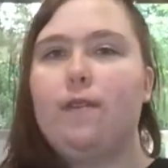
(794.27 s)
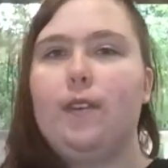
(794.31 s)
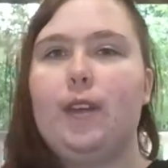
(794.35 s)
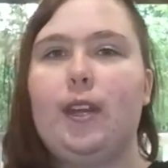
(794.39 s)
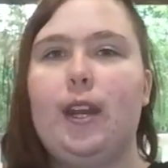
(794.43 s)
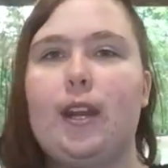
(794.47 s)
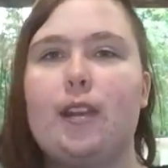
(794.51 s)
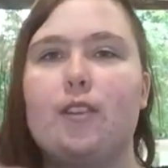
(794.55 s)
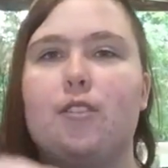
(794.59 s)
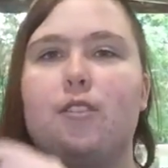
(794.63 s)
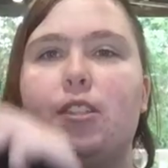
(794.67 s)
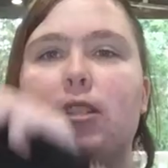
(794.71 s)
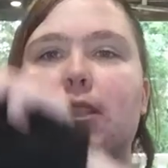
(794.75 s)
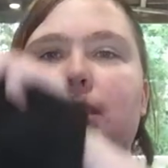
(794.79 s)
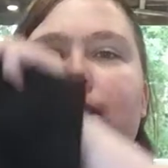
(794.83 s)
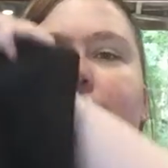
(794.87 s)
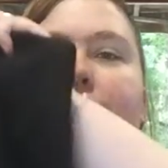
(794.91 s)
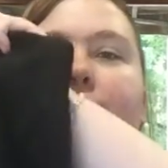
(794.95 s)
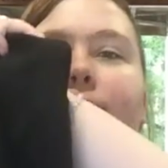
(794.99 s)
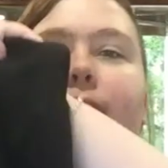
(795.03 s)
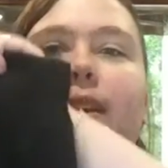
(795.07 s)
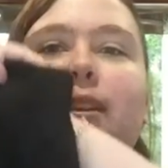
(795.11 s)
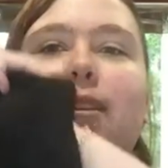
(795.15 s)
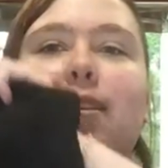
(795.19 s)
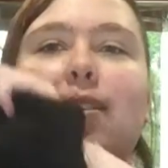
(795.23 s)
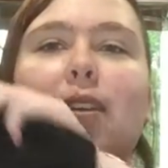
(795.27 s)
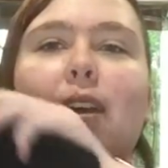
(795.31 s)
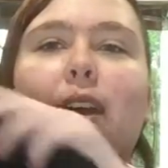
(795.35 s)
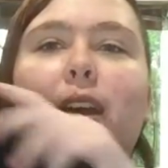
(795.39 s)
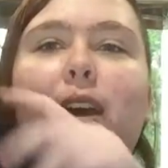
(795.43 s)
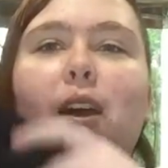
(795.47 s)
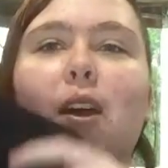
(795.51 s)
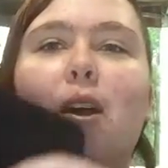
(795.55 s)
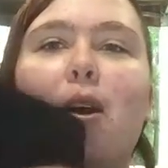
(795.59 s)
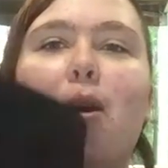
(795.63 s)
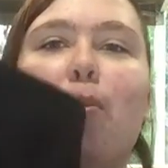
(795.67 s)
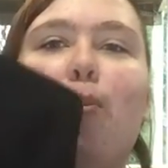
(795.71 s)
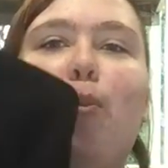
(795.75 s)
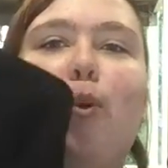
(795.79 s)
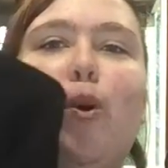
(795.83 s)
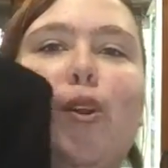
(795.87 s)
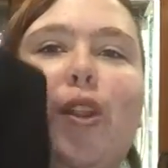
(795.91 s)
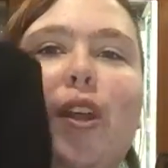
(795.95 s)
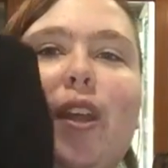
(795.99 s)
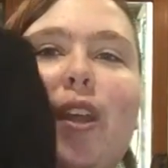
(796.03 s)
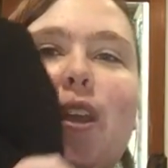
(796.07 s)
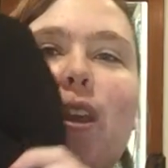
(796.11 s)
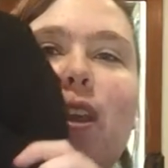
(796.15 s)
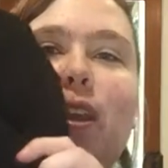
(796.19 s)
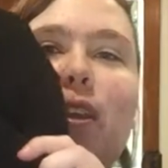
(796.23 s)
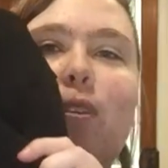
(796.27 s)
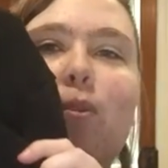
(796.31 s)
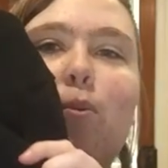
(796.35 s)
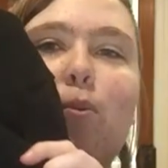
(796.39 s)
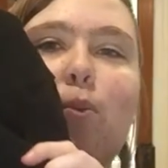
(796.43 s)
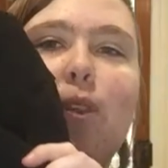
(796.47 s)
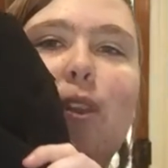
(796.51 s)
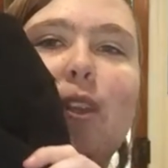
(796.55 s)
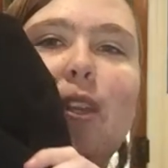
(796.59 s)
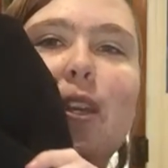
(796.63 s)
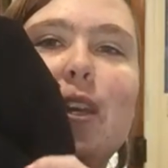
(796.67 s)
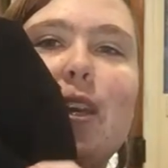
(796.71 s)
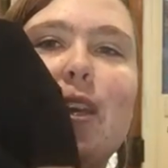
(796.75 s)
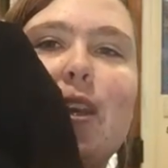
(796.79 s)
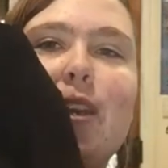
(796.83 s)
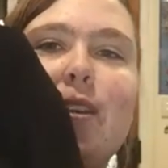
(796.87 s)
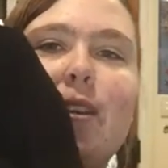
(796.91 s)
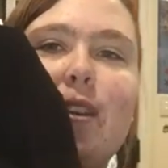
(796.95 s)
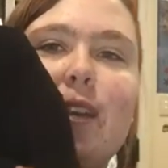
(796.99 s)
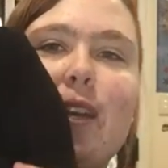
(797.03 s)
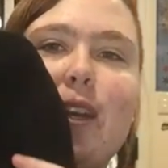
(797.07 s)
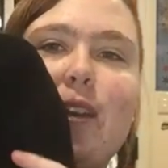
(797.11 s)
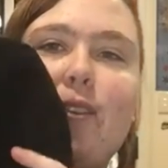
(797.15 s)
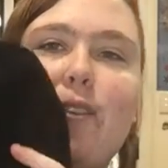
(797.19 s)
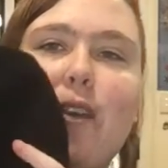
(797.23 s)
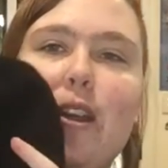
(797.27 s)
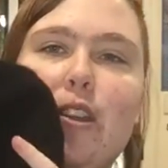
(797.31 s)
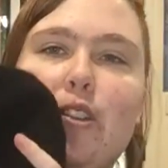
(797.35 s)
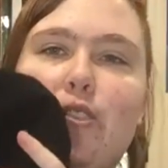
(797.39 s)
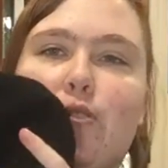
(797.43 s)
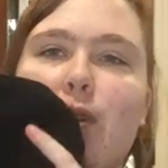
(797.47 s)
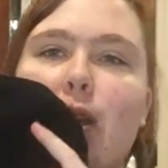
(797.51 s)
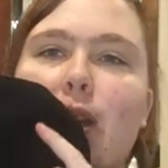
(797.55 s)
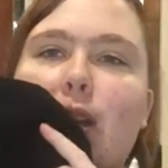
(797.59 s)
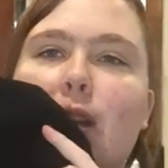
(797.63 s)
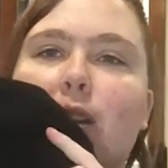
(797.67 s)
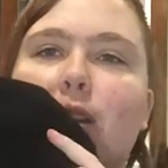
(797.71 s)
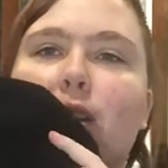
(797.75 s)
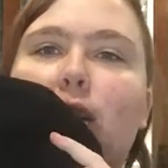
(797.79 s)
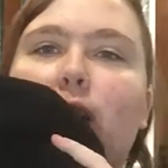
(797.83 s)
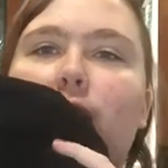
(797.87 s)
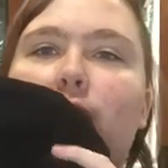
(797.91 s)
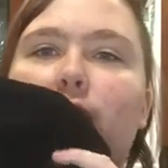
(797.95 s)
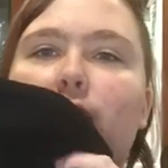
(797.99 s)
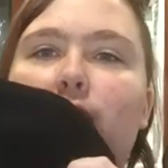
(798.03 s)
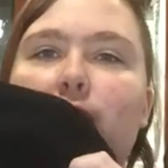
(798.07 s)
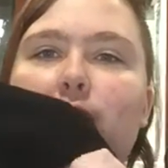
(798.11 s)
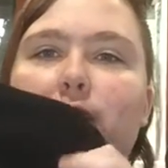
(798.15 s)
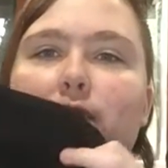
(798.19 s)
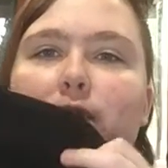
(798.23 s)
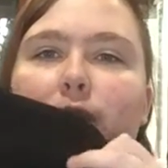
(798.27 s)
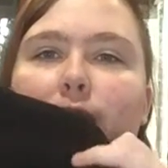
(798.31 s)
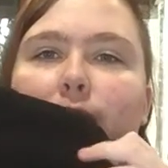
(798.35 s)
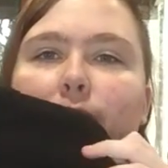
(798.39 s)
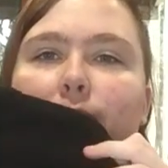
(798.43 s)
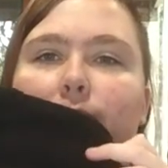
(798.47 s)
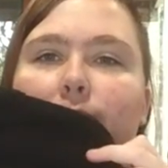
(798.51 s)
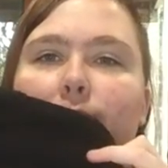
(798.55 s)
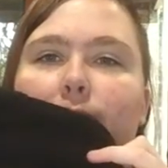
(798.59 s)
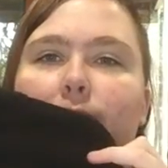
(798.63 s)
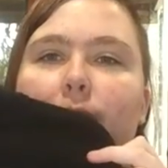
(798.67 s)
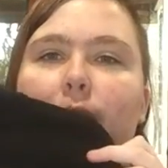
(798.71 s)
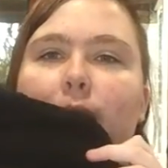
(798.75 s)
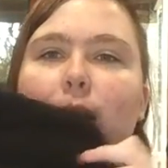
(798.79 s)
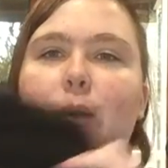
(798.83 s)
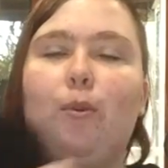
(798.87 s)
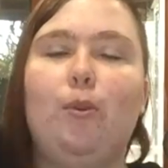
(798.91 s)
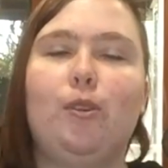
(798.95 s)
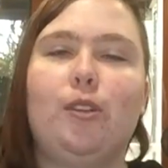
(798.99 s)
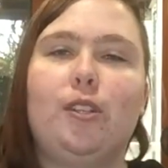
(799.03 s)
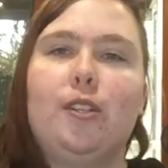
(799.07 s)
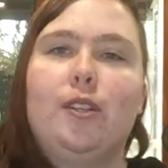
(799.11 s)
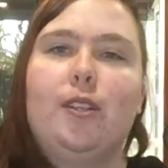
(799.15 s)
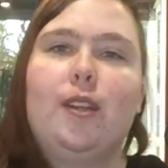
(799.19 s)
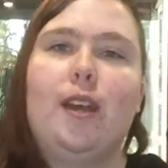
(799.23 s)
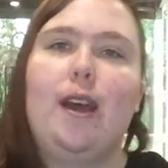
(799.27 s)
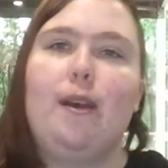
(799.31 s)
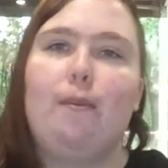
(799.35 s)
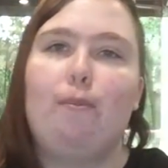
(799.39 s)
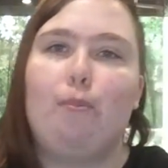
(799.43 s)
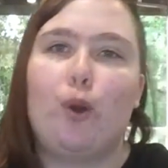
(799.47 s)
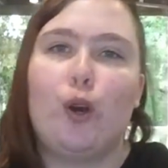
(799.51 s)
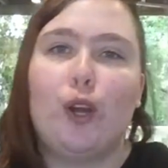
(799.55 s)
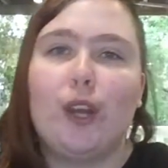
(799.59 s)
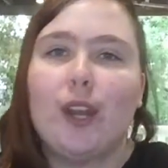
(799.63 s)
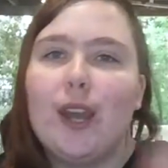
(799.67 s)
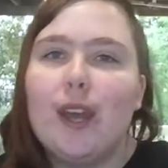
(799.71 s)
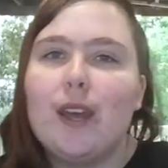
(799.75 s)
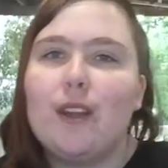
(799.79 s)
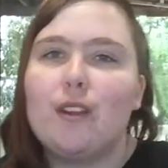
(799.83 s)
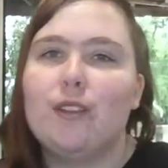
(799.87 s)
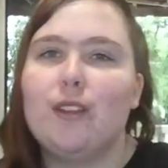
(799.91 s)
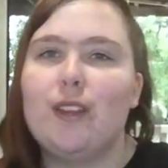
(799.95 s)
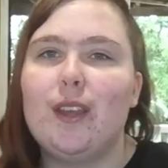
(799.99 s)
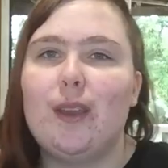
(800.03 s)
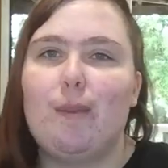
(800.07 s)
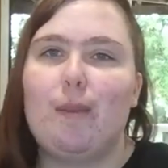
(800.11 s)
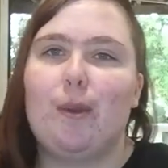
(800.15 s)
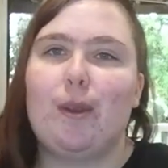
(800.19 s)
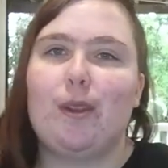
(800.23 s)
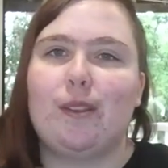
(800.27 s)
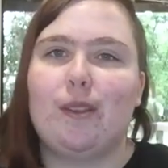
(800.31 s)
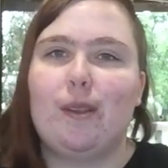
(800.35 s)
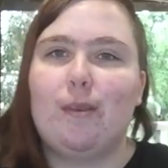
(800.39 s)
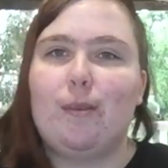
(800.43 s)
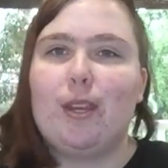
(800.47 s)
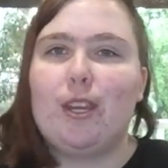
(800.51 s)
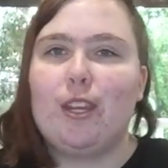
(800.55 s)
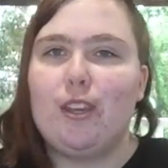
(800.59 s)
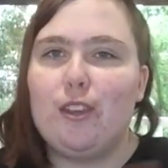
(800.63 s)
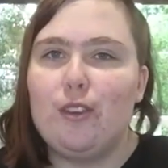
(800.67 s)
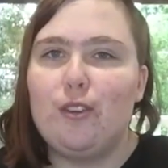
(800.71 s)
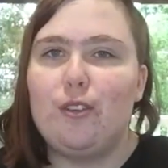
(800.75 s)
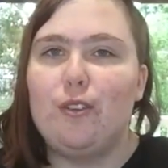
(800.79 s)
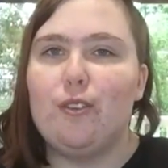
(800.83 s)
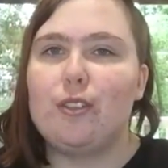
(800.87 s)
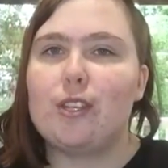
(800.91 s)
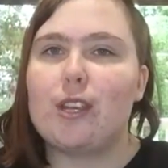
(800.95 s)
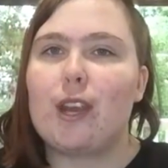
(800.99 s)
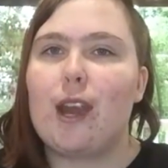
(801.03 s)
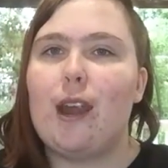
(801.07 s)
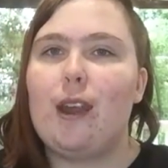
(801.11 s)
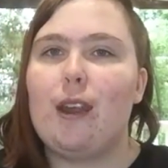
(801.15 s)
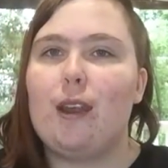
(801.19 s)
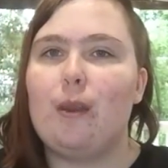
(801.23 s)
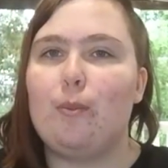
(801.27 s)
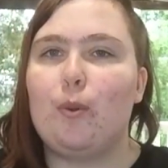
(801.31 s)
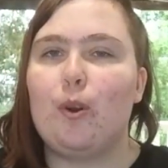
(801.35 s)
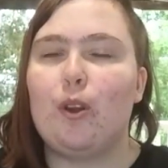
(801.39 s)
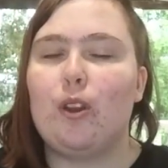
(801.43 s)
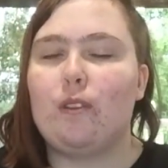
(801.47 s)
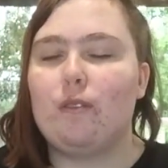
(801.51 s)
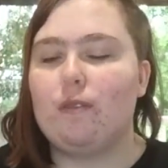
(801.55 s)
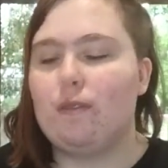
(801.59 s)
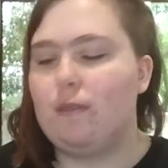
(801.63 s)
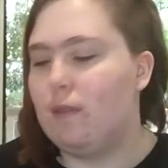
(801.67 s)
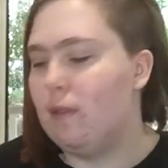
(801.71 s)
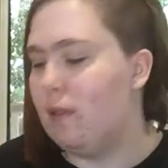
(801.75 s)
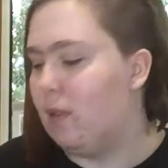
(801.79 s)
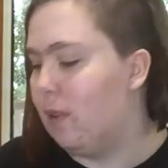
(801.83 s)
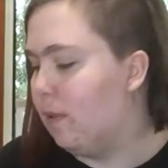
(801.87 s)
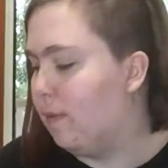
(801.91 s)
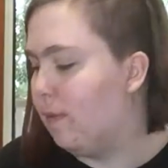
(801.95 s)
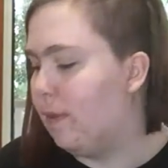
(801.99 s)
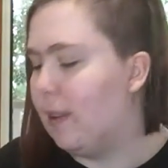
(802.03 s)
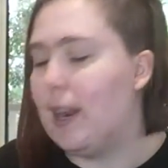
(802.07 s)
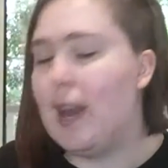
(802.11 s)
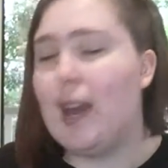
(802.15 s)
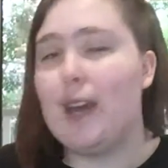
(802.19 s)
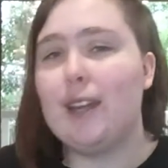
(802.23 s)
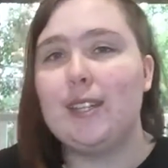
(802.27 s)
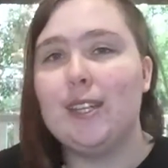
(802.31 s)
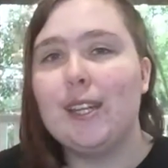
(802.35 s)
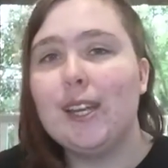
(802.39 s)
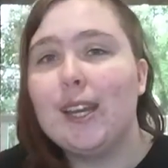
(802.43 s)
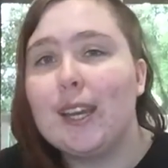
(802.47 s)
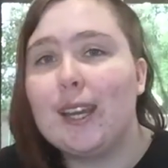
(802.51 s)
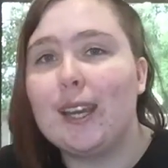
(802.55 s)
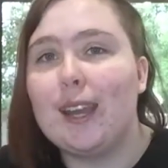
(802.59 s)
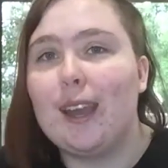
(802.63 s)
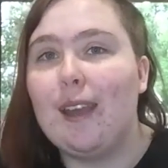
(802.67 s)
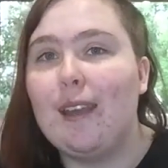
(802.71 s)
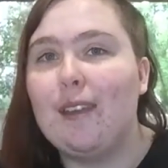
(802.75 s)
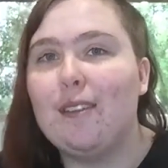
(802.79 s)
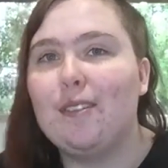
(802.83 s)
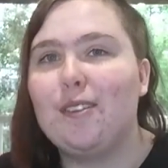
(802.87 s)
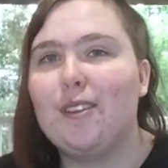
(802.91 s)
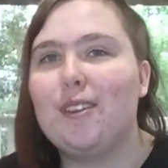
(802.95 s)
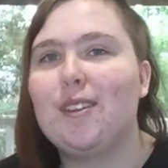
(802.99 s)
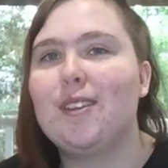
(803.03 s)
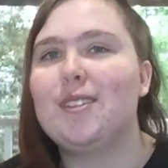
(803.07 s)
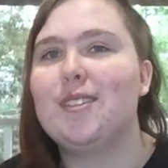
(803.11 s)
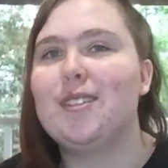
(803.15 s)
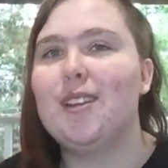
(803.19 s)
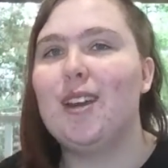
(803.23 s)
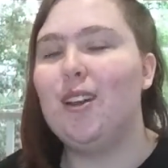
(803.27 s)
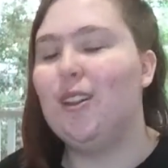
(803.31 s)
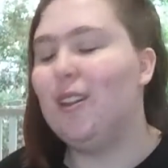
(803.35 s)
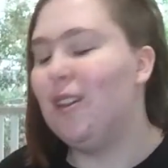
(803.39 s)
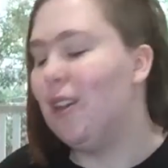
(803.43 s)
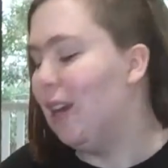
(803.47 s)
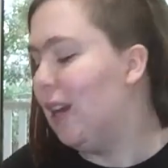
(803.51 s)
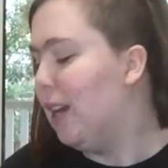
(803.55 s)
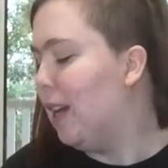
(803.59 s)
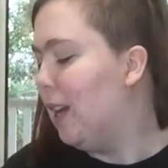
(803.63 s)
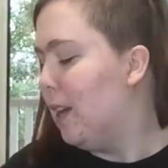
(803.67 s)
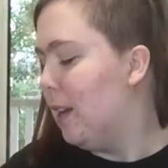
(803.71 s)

of it actually says Potterhead with the year that I graduated. So I wanted to have Potterhead on there because I'm a huge Harry Potter fanatic, as you can tell.